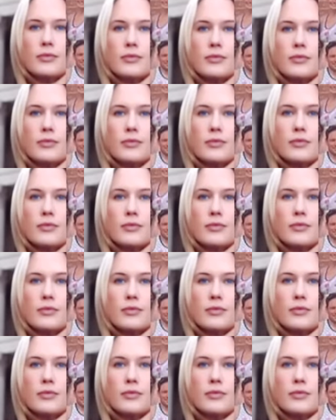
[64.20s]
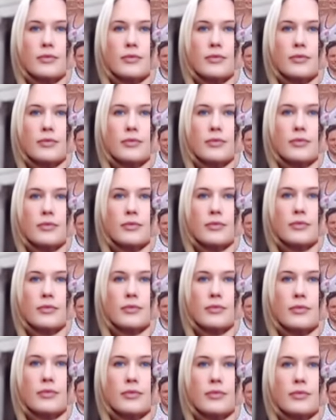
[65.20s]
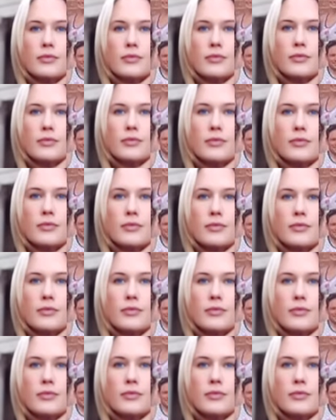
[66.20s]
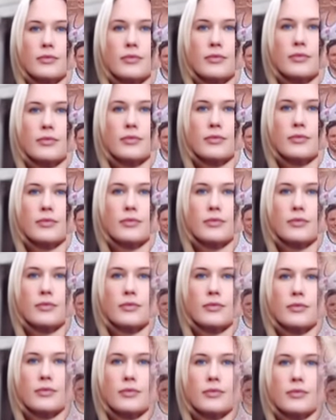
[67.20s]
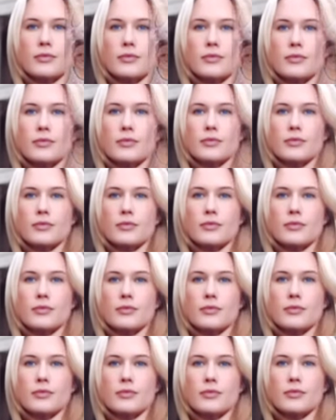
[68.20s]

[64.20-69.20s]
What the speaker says: (silent)